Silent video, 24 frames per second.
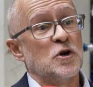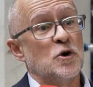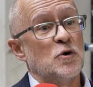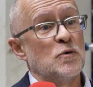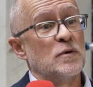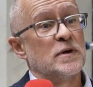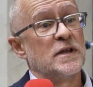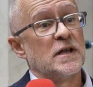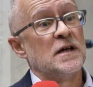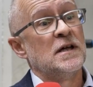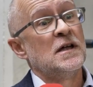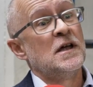or
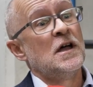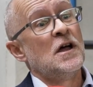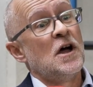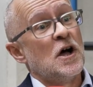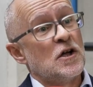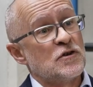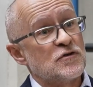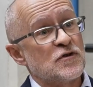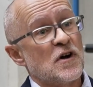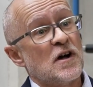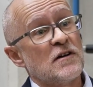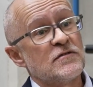with a,
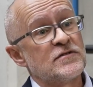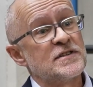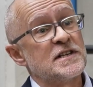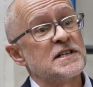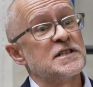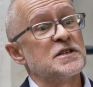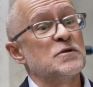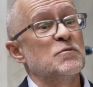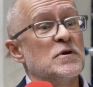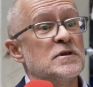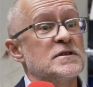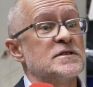a drive
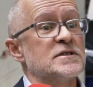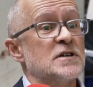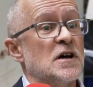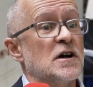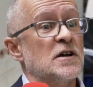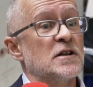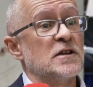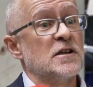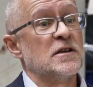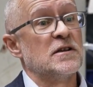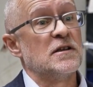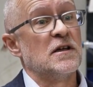system one
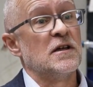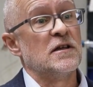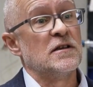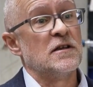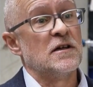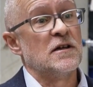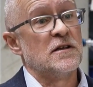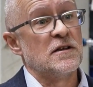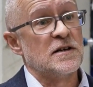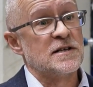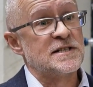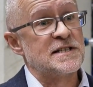side and, and,
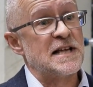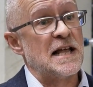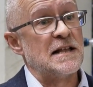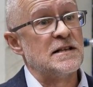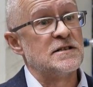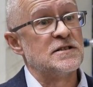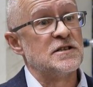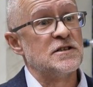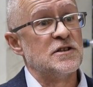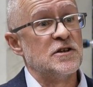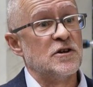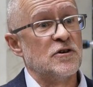and a
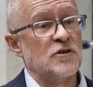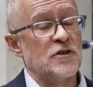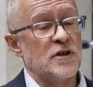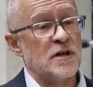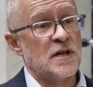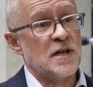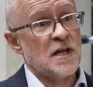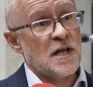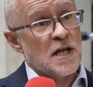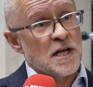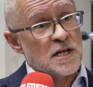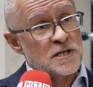centre the other.
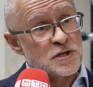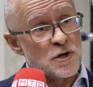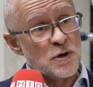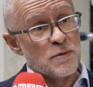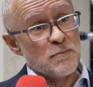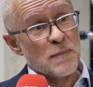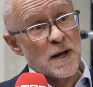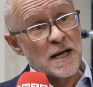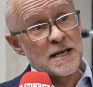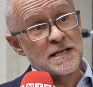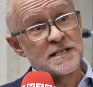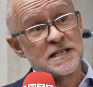So
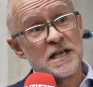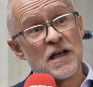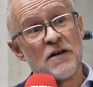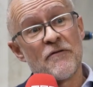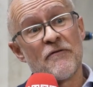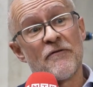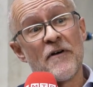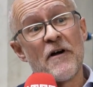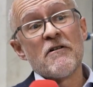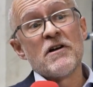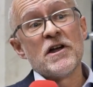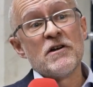it makes it a
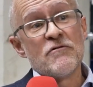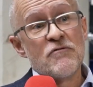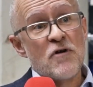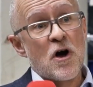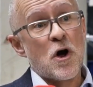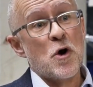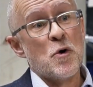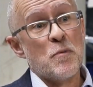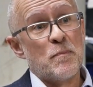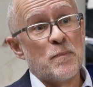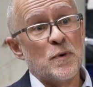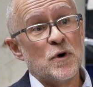very
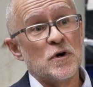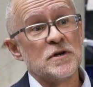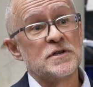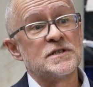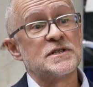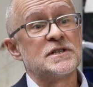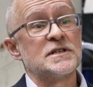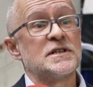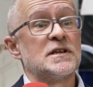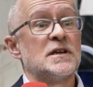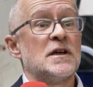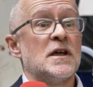
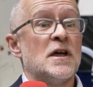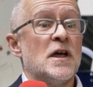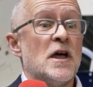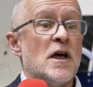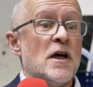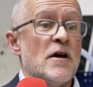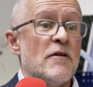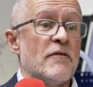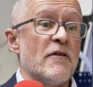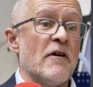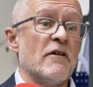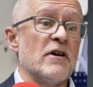robust,
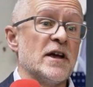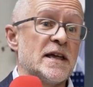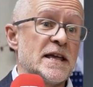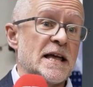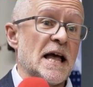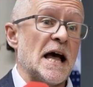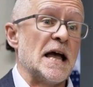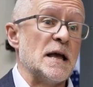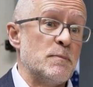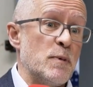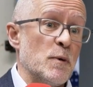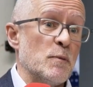very
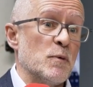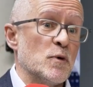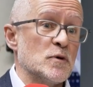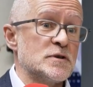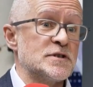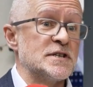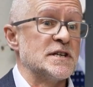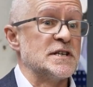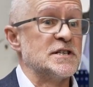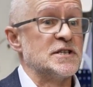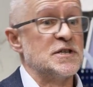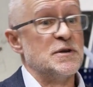capable
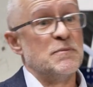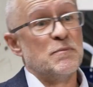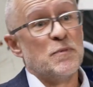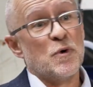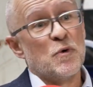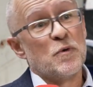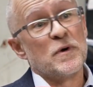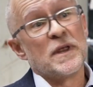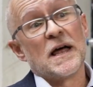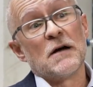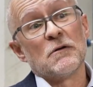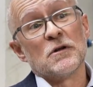system,
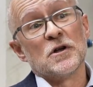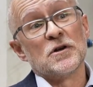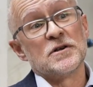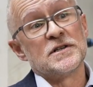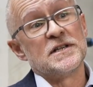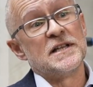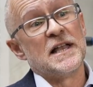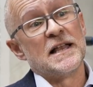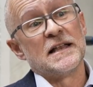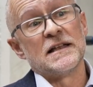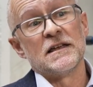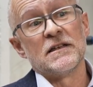but without
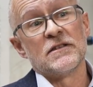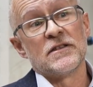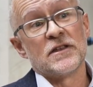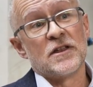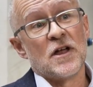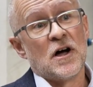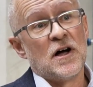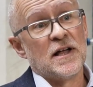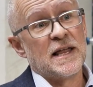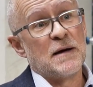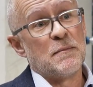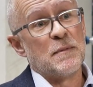losing any of the
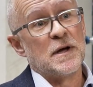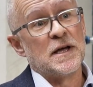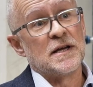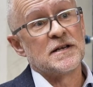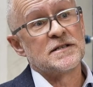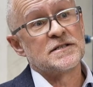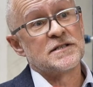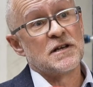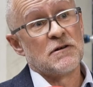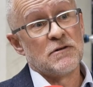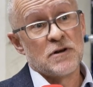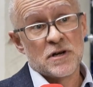
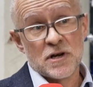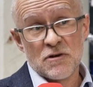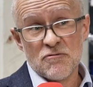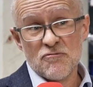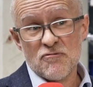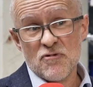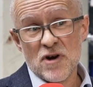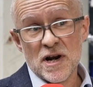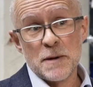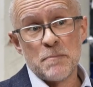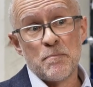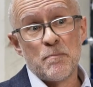dynamics. So you can
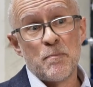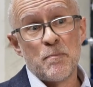really